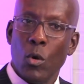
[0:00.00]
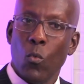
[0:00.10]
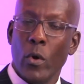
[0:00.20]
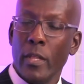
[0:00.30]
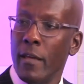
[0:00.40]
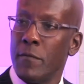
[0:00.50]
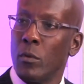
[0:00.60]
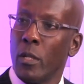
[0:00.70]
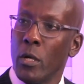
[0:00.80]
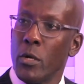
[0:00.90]
What have
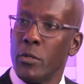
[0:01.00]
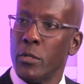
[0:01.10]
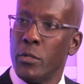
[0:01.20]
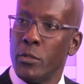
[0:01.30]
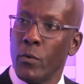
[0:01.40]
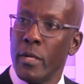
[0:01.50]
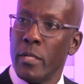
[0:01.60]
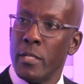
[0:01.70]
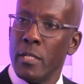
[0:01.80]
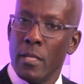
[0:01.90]
you learned
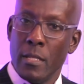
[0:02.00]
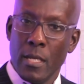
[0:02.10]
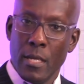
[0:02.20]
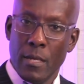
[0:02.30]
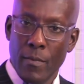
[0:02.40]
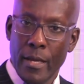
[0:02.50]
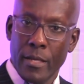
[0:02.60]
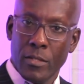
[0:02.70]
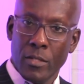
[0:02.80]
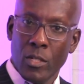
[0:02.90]
during the,
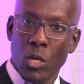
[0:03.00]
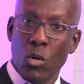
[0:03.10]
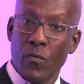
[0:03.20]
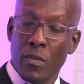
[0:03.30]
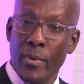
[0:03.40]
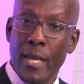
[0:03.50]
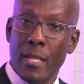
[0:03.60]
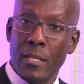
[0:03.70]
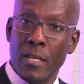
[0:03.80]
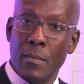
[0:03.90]
COVID
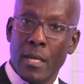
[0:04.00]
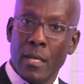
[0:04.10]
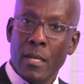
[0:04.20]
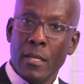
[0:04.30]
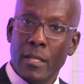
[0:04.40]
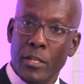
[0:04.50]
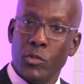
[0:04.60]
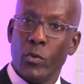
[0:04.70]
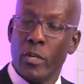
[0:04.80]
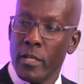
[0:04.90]
pandemic that
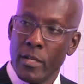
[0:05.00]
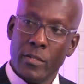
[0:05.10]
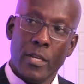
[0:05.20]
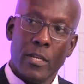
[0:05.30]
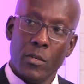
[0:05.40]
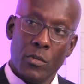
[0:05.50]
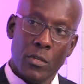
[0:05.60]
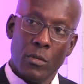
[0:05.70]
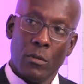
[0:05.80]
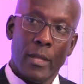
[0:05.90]
you're going to continue to
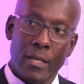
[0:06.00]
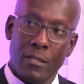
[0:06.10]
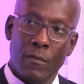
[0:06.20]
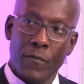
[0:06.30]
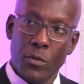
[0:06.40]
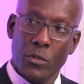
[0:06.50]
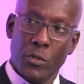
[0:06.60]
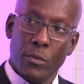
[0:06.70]
utilize in the future?